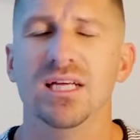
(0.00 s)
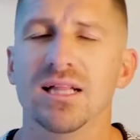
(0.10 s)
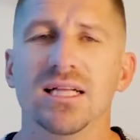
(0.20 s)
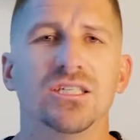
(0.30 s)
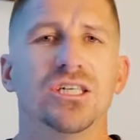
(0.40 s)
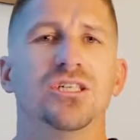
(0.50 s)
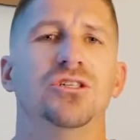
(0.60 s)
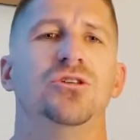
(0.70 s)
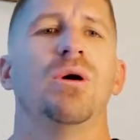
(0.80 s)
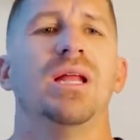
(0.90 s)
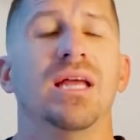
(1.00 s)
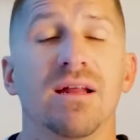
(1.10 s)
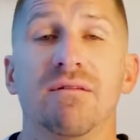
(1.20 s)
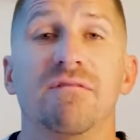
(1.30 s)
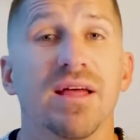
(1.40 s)
Let's just join
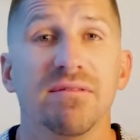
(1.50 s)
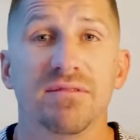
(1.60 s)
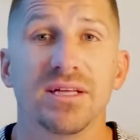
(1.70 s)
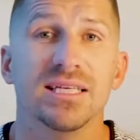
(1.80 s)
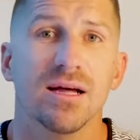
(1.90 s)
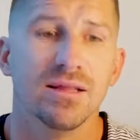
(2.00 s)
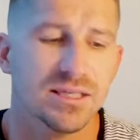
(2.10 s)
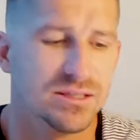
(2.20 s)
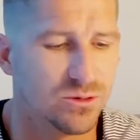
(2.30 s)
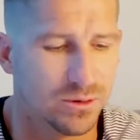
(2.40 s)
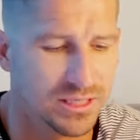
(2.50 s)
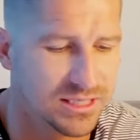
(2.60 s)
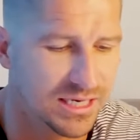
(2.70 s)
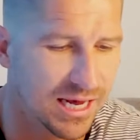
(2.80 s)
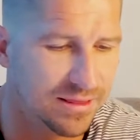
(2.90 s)
in and faithfully tell this story
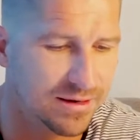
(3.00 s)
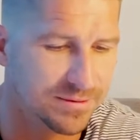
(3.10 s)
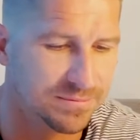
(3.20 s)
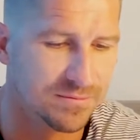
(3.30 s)
together.